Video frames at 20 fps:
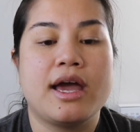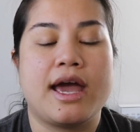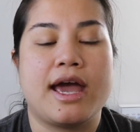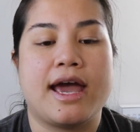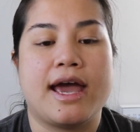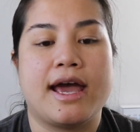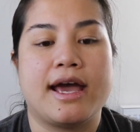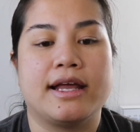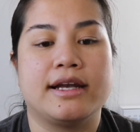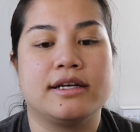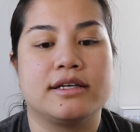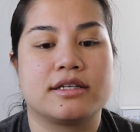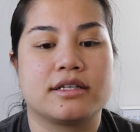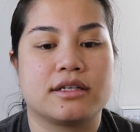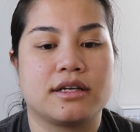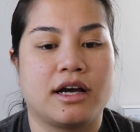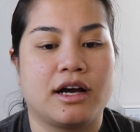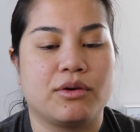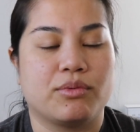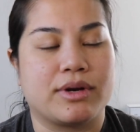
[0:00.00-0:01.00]
And
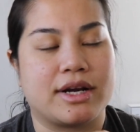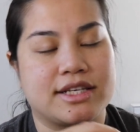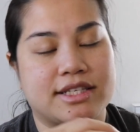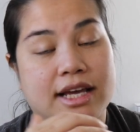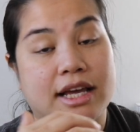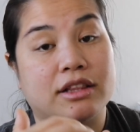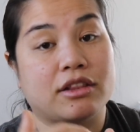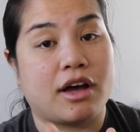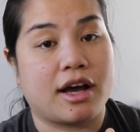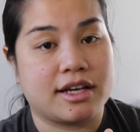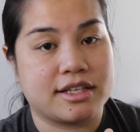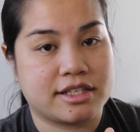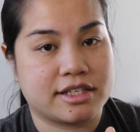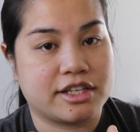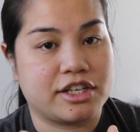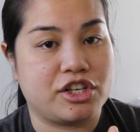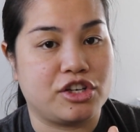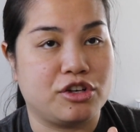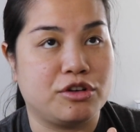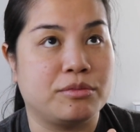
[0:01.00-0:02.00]
uh, when I say
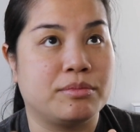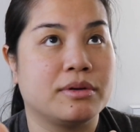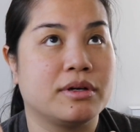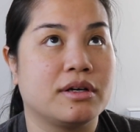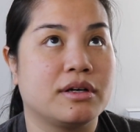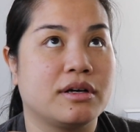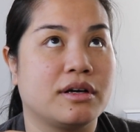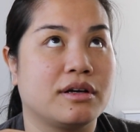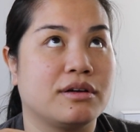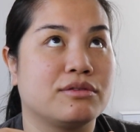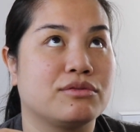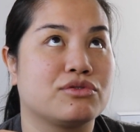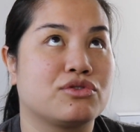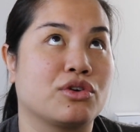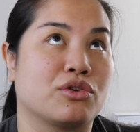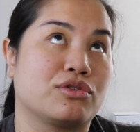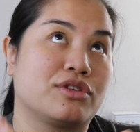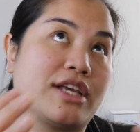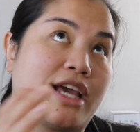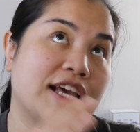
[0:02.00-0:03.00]
lost Cube,
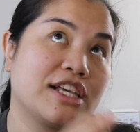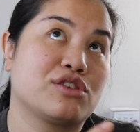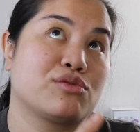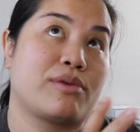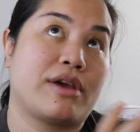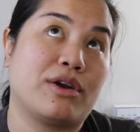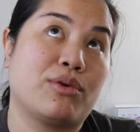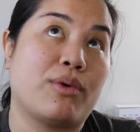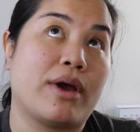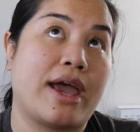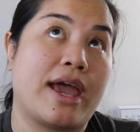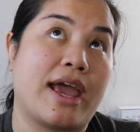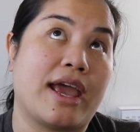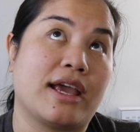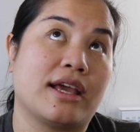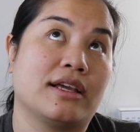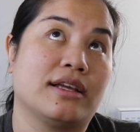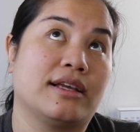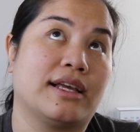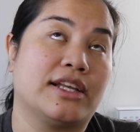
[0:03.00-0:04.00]
so Tess ran
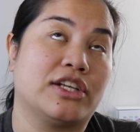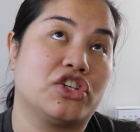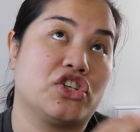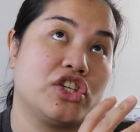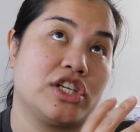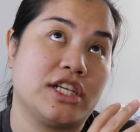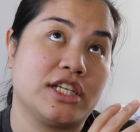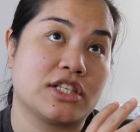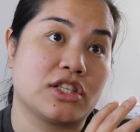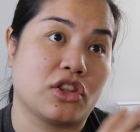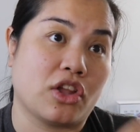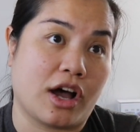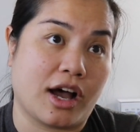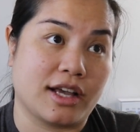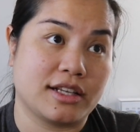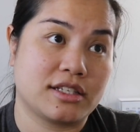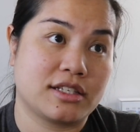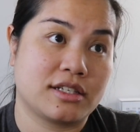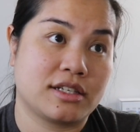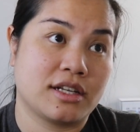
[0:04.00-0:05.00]
away and she's
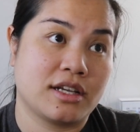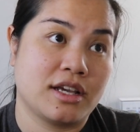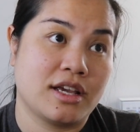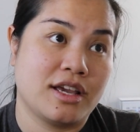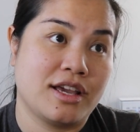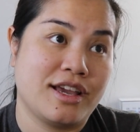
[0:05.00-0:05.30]
lost.